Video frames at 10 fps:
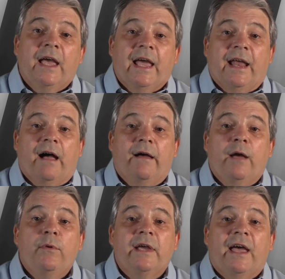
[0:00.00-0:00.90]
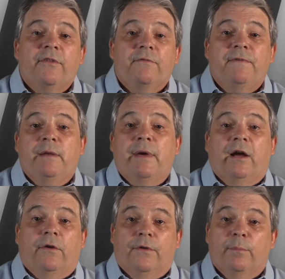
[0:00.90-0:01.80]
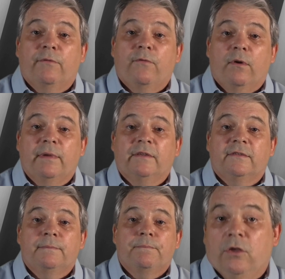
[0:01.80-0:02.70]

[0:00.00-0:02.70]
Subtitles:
and how I will gather feedback on their performance.